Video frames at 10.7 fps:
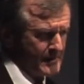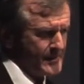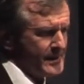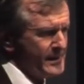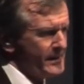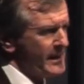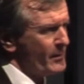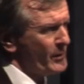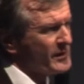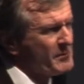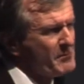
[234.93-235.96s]

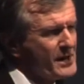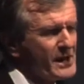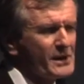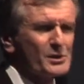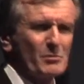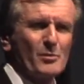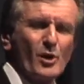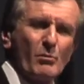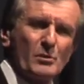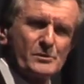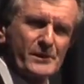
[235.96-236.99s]
one of the major
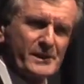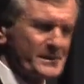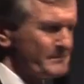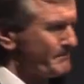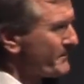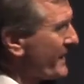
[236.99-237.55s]
problems with it